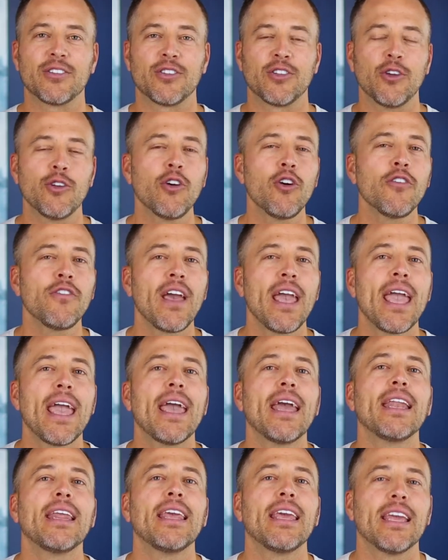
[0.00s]
do you know of
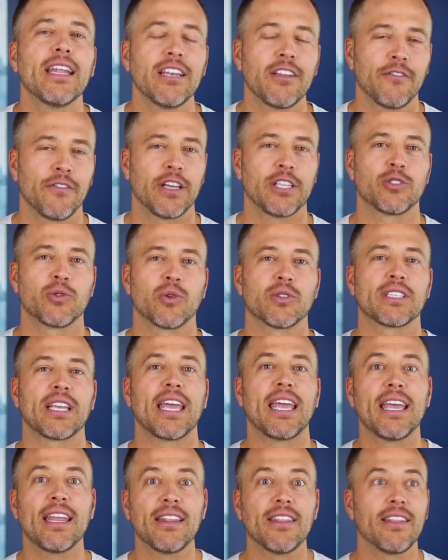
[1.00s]
any individuals
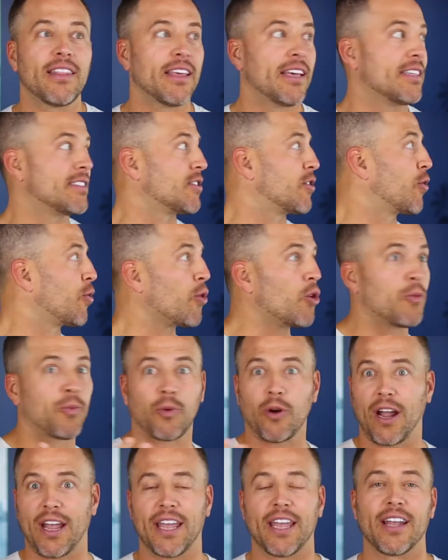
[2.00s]
in this group
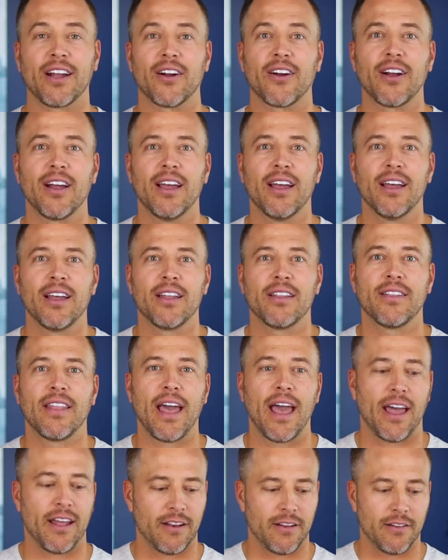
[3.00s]
right here
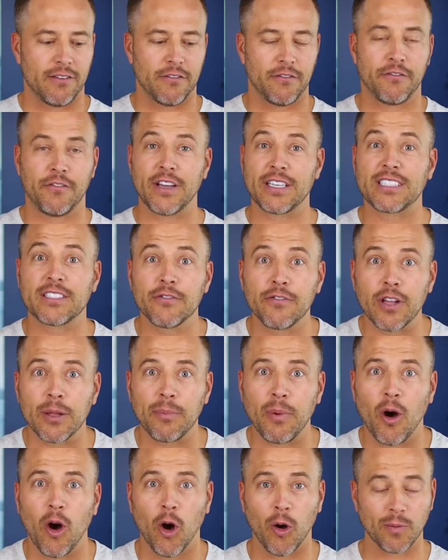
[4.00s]
that fix and flip
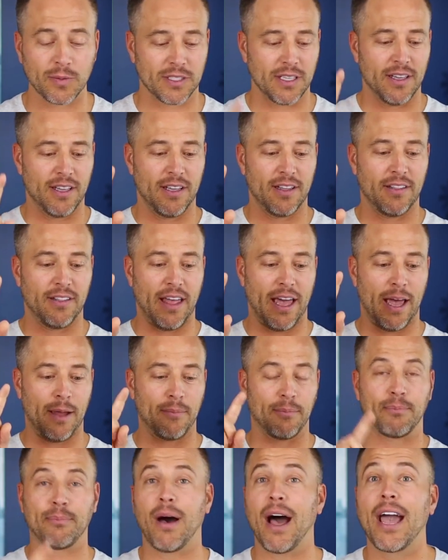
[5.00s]
homes,
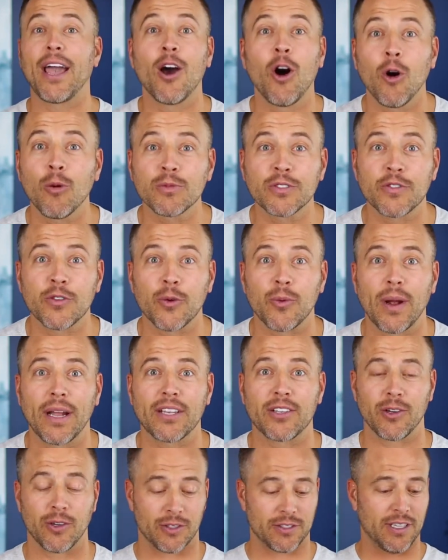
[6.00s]
that buy homes for
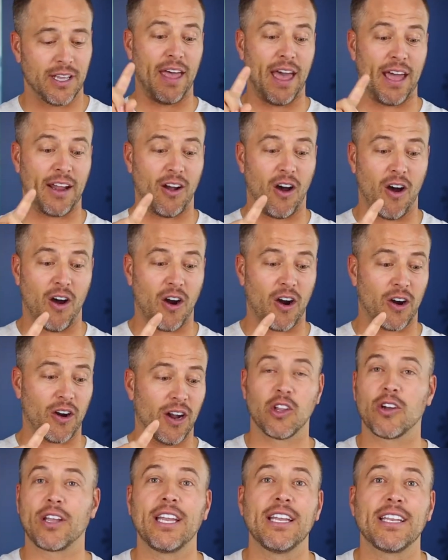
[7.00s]
rentals, that are
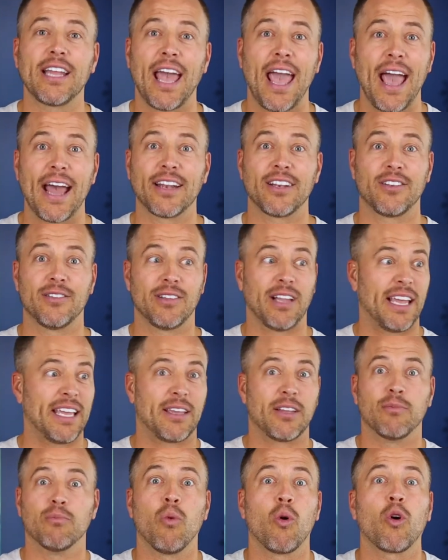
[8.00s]
looking to add
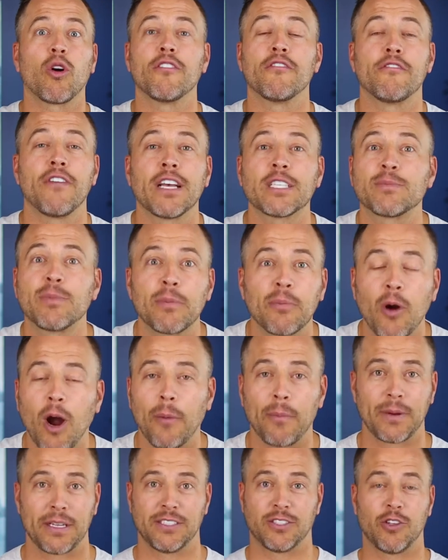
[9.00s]
like more investment
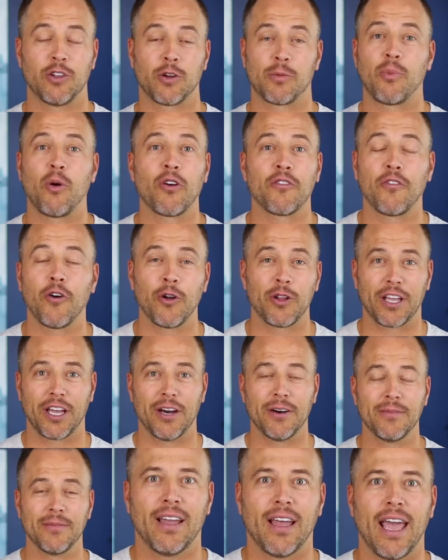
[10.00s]
properties to their
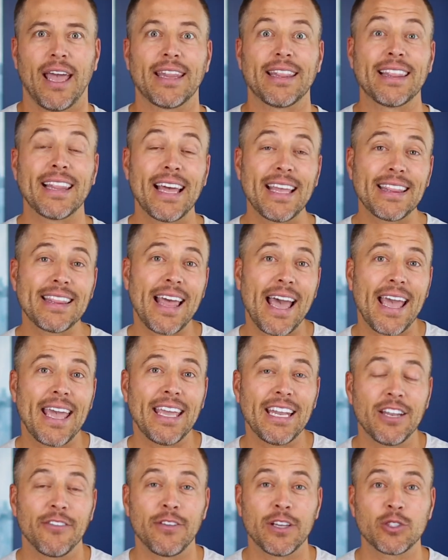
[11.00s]
portfolio? And let that
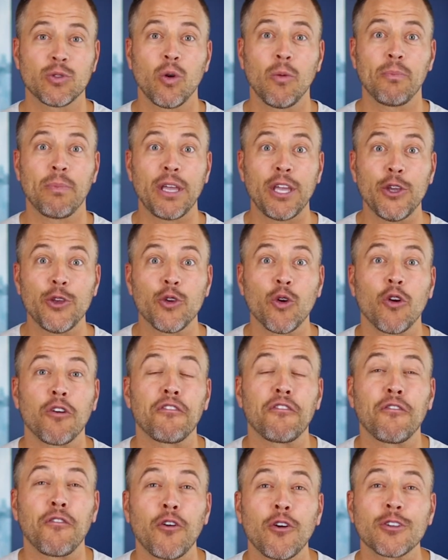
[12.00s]
individual be your
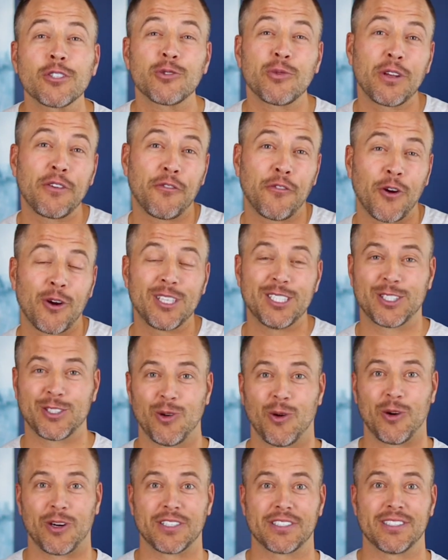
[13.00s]
first referring
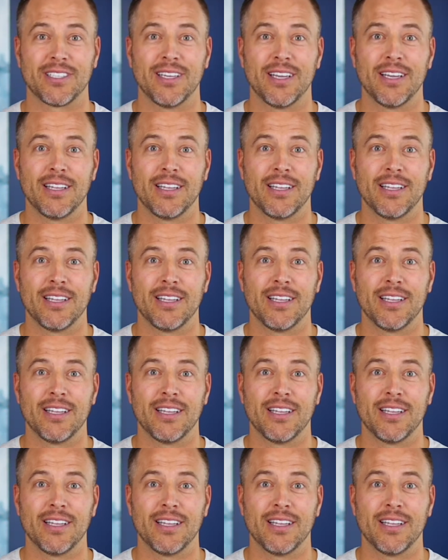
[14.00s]
source.